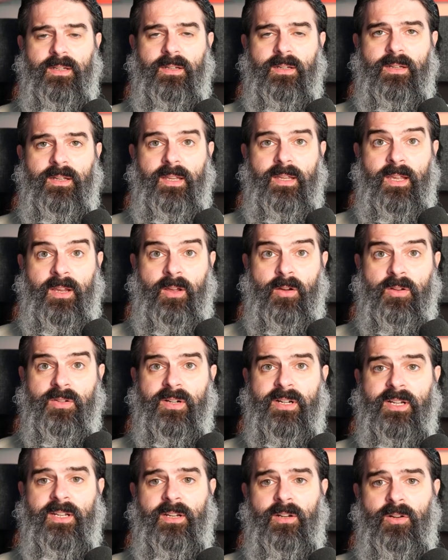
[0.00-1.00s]
It goes
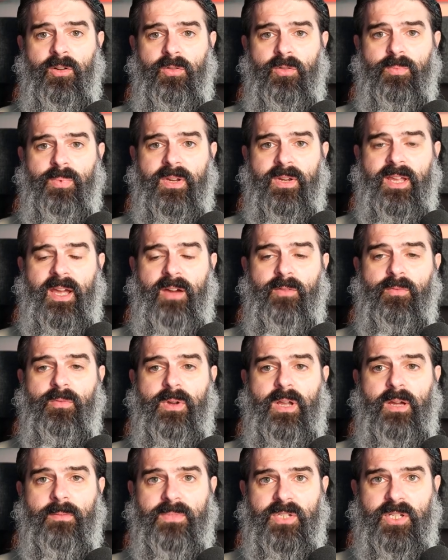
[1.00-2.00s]
around in a loop. Count will
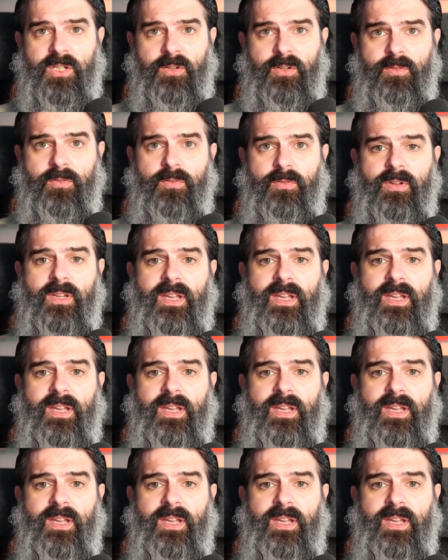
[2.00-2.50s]
become 2.